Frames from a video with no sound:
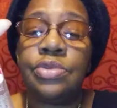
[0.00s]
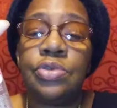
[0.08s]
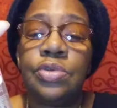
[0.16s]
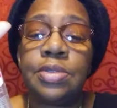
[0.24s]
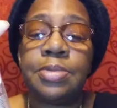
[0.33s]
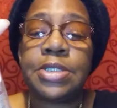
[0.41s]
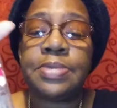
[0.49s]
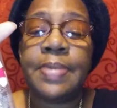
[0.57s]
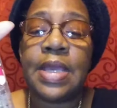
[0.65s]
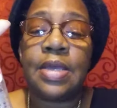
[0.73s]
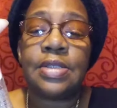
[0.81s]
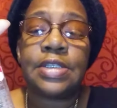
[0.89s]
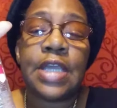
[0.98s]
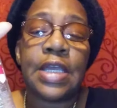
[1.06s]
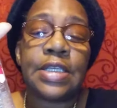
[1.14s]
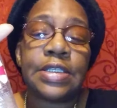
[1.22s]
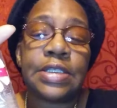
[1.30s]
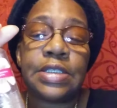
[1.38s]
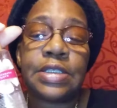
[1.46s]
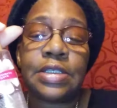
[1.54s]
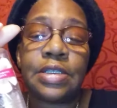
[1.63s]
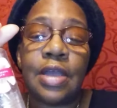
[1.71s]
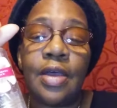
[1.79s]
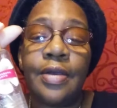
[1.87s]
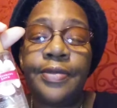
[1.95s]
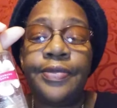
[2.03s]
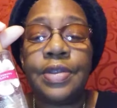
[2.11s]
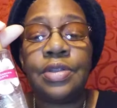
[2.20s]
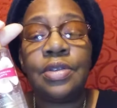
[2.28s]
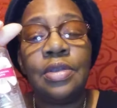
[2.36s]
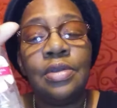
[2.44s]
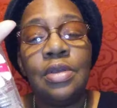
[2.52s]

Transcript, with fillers: do some smell tests and stuff and